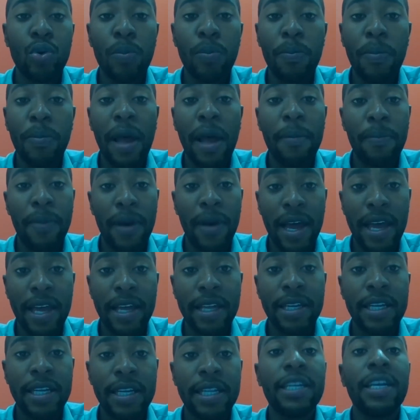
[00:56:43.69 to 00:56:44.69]
through
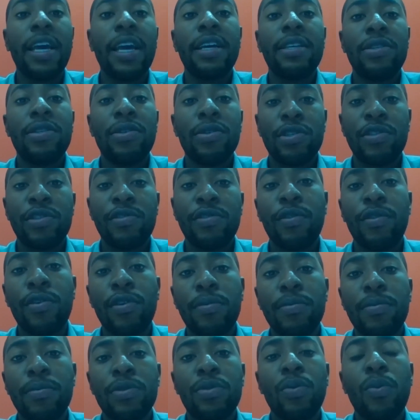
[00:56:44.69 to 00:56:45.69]
pipeline in
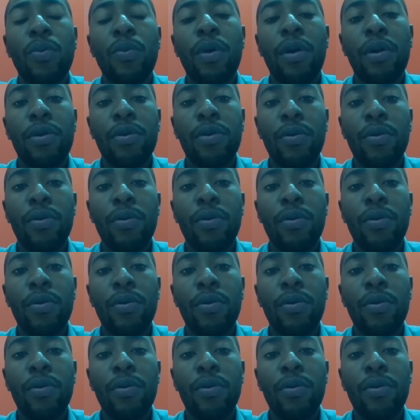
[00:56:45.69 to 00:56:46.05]
gaseous forms